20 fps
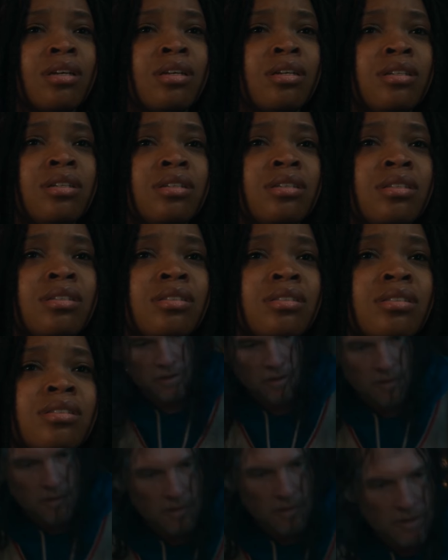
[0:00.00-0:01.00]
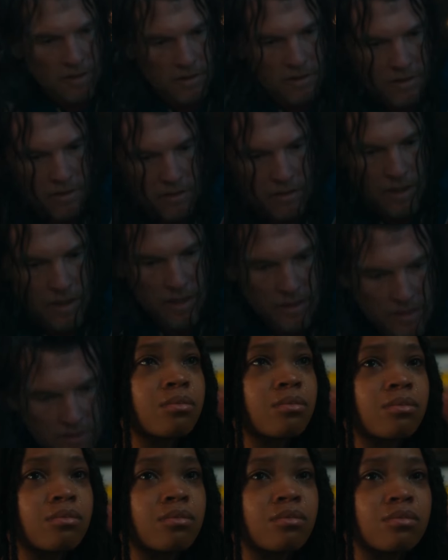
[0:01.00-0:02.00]
her mind again and will now go back
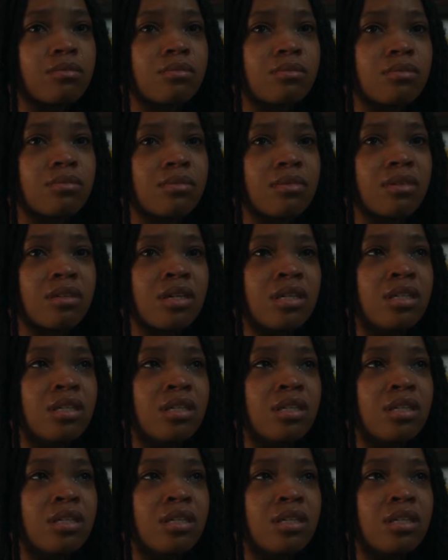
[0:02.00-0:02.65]
for Maya but